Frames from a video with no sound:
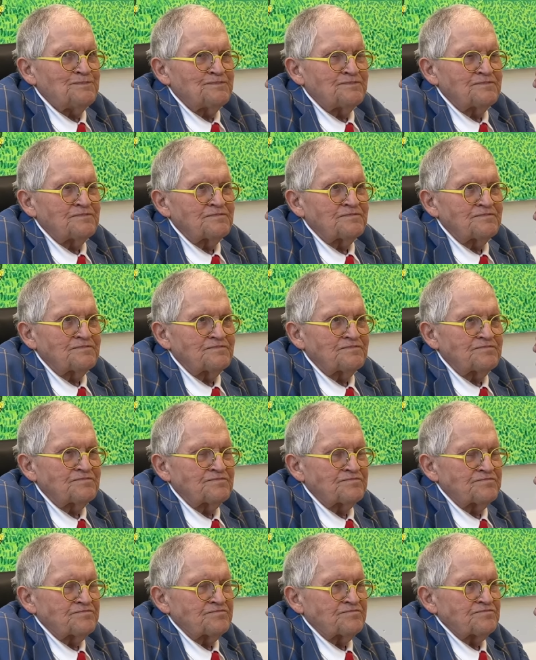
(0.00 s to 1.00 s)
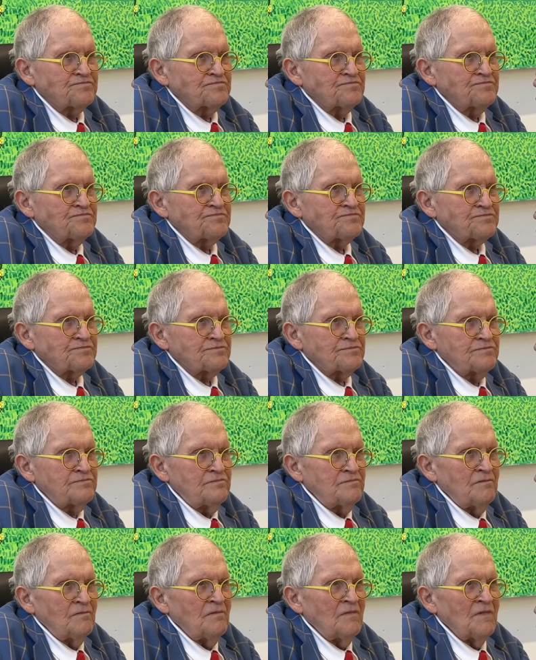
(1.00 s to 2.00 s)

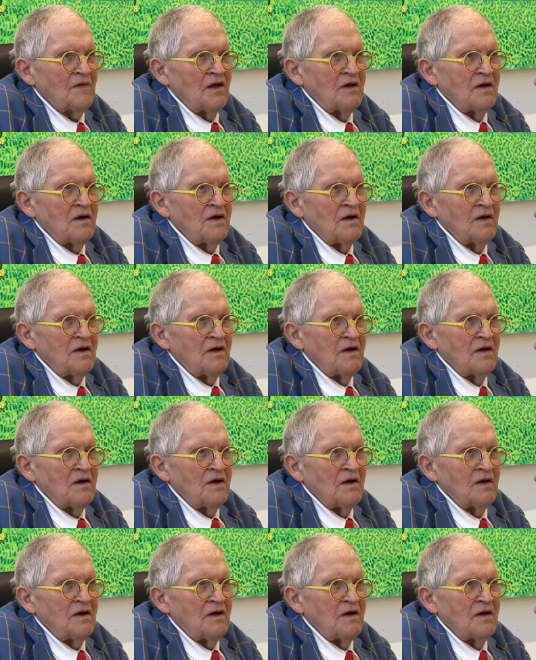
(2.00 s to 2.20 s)
(silence)